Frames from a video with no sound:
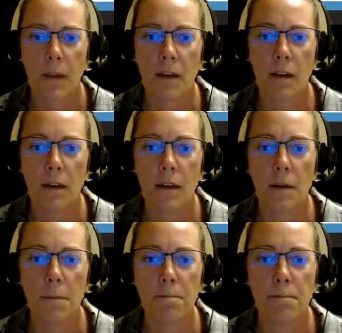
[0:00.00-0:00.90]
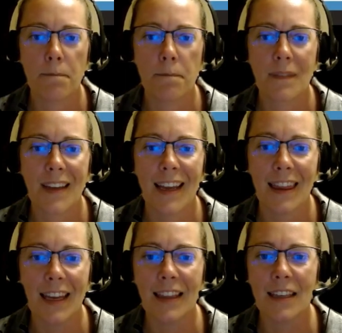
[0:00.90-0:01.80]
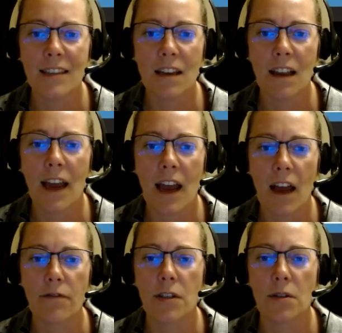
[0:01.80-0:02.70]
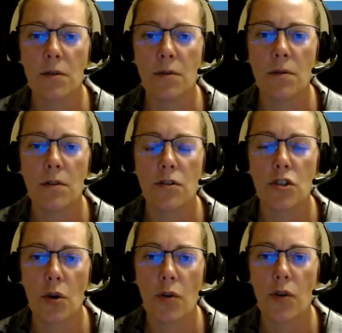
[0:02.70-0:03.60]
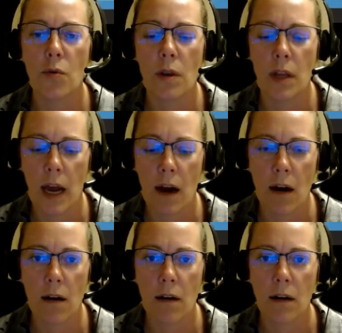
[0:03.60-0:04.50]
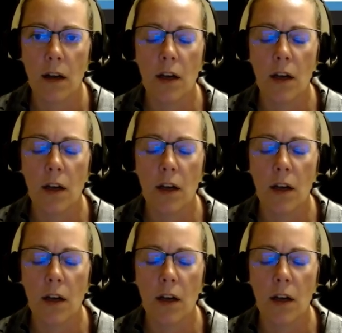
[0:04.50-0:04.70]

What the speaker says: Um, I think that's all I have to show you there.